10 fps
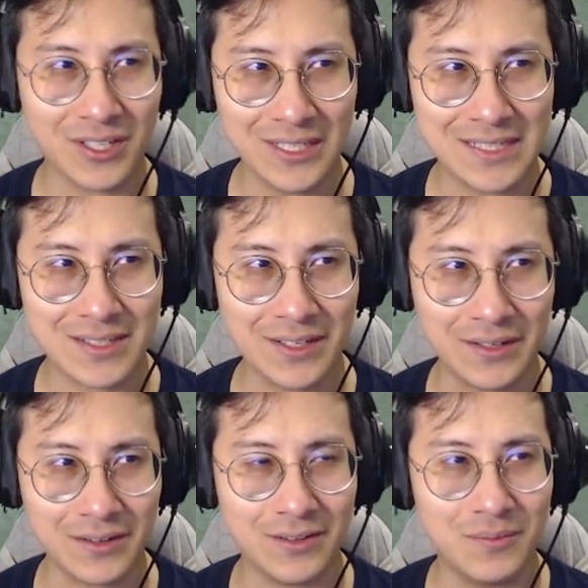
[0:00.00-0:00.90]
I think it's like
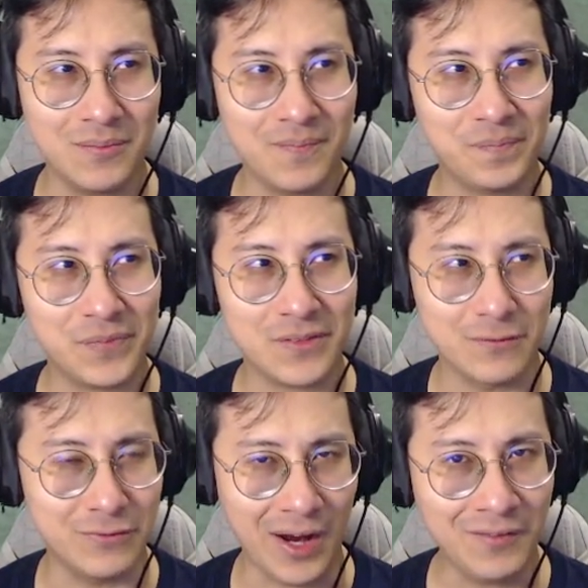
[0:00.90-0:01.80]

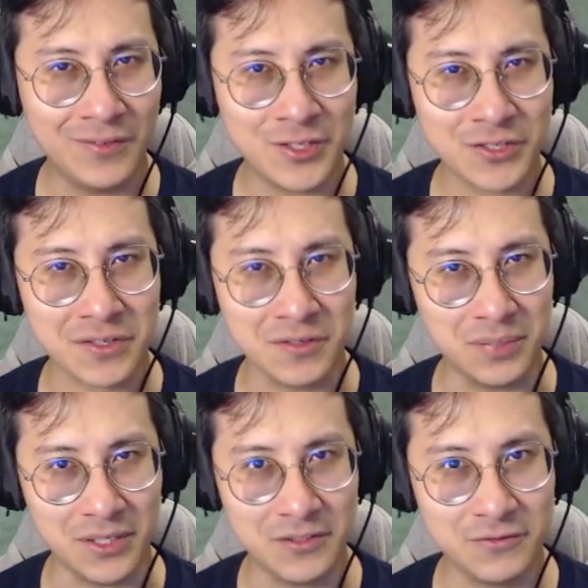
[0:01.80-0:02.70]
five digits and
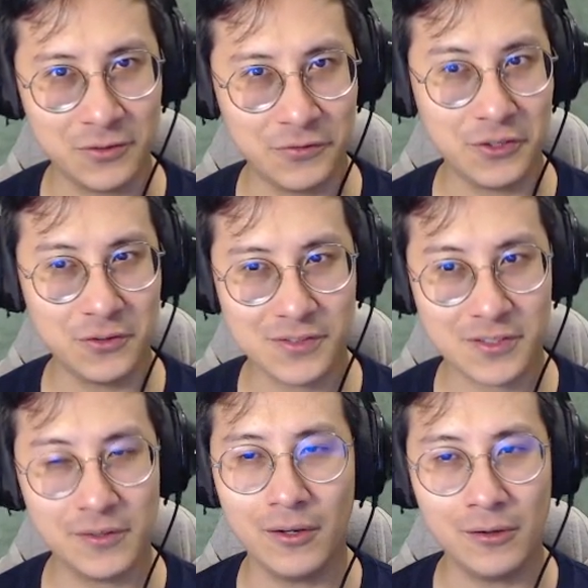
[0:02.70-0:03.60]
above reviews,
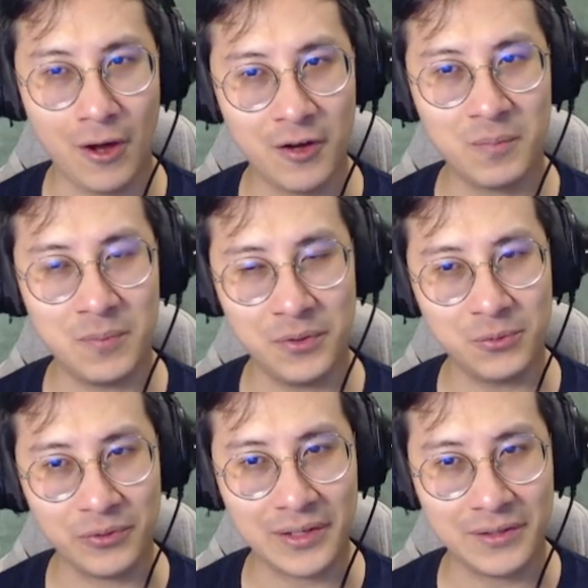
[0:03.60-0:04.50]
so a lot of people
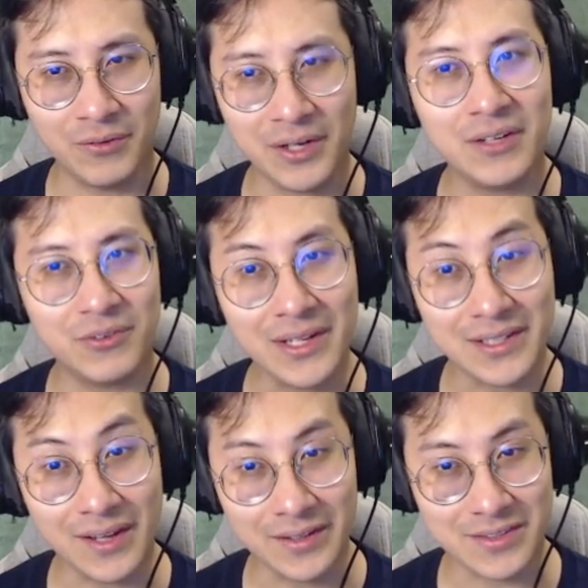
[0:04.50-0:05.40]
really, really, really
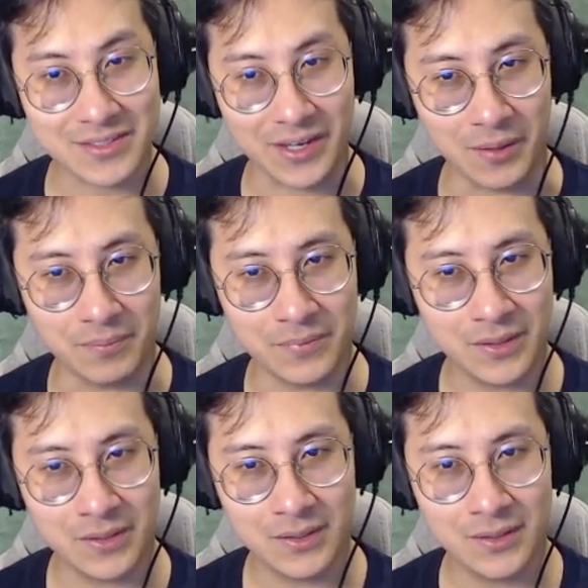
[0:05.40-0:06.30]
like this game.
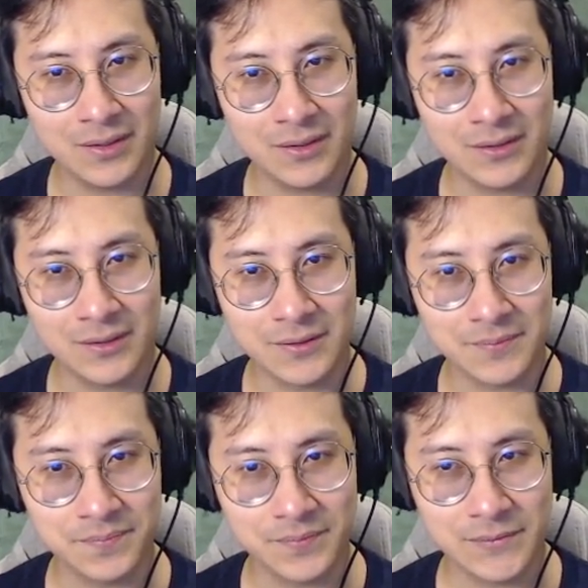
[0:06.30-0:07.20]

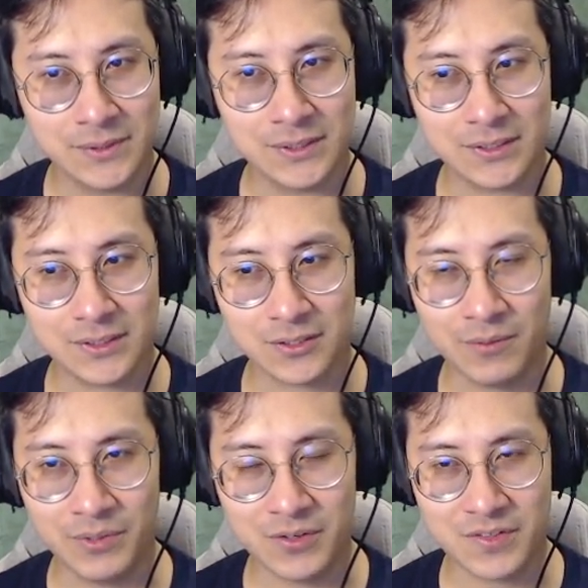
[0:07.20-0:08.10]
So
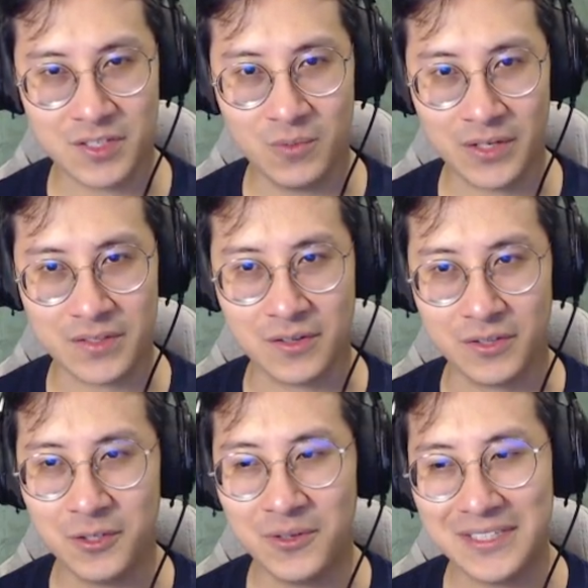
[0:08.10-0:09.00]
I'm curious to see what it's
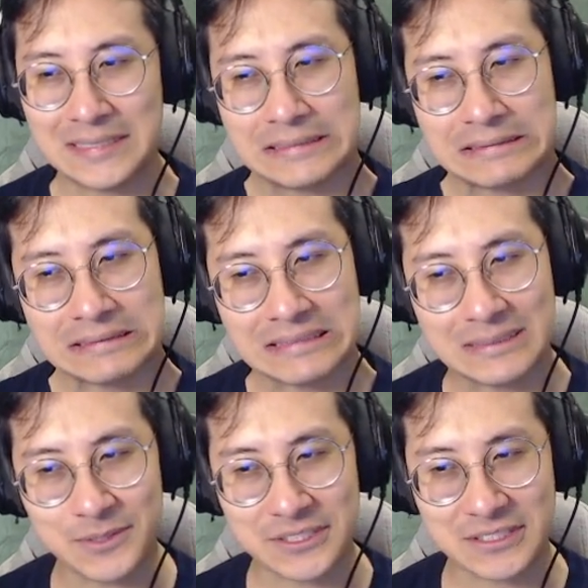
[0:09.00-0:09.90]
got. You know what?
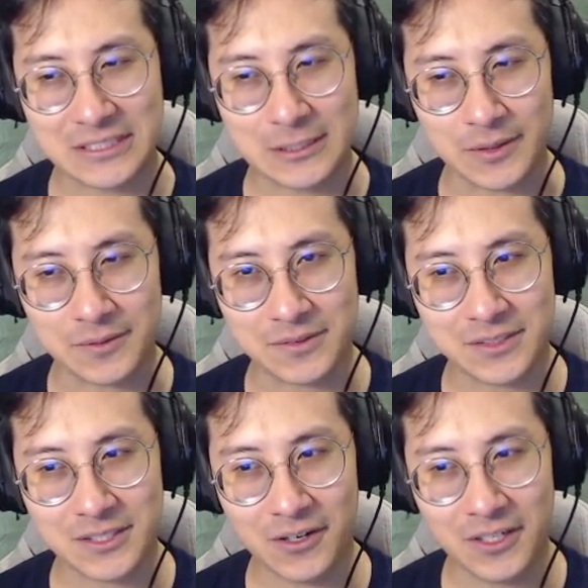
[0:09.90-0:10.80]
Uh, I'm just gonna do
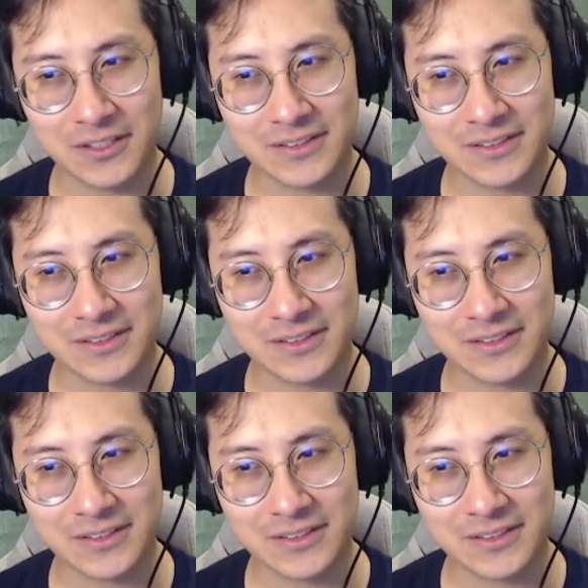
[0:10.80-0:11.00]
it. Sorry.